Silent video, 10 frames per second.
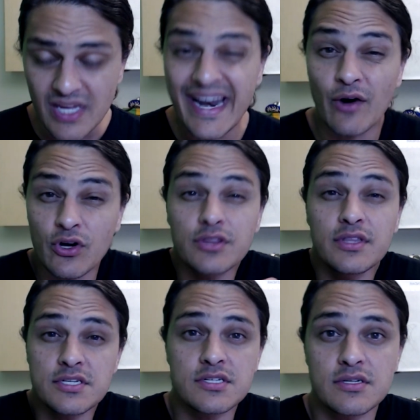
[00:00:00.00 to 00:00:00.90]
Now, could
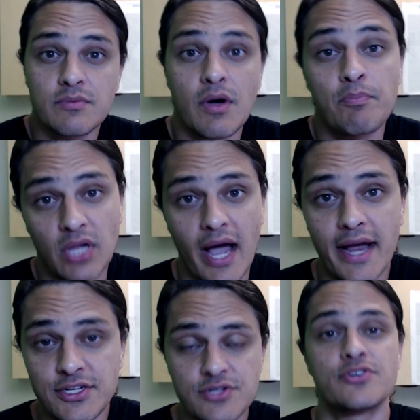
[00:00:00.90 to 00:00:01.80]
this apply
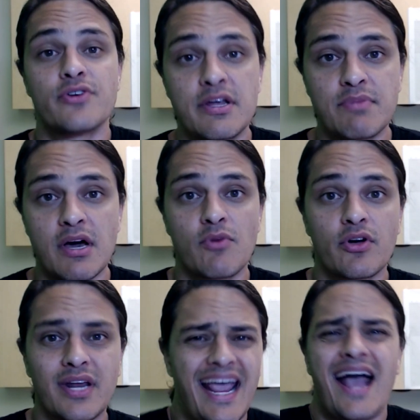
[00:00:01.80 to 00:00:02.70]
to your inbound
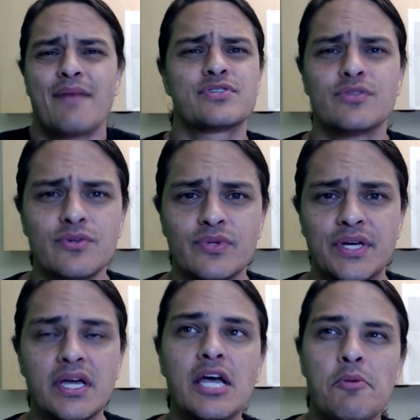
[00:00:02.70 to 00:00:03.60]
marketing?
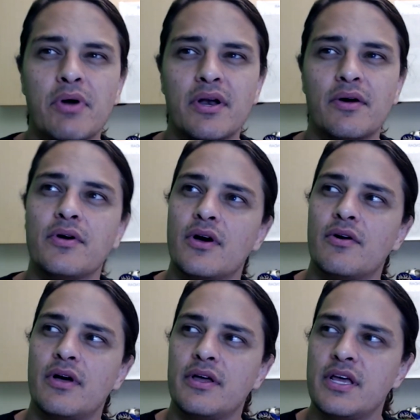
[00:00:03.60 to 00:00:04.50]
Absolutely, but
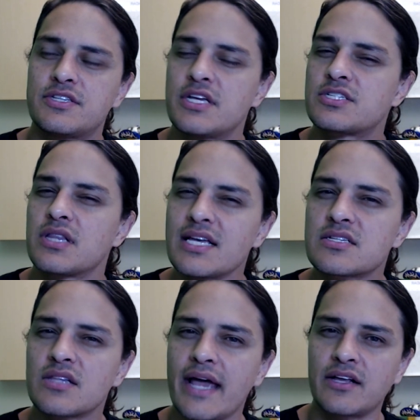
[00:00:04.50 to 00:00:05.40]
it's
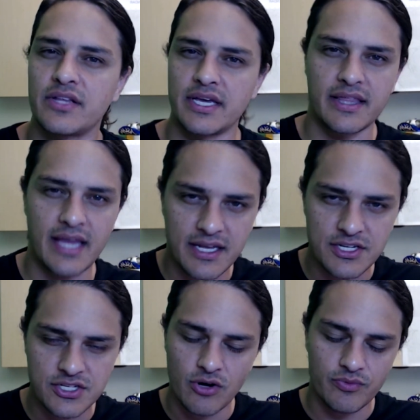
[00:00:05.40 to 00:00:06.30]
less likely. That
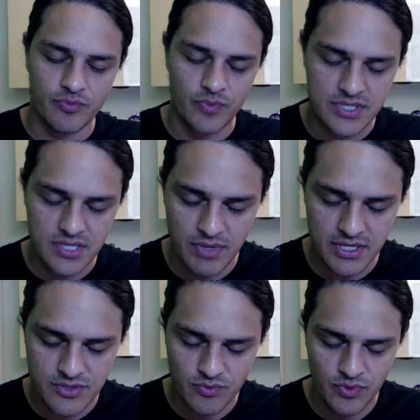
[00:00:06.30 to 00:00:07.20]
gets, you know, when
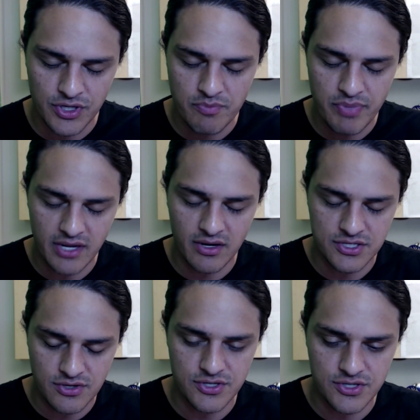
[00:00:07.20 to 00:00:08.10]
you're bidding on a
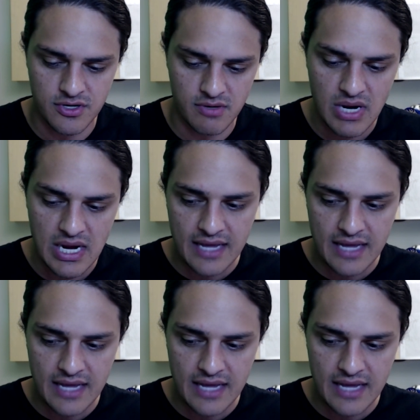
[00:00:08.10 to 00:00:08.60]
search term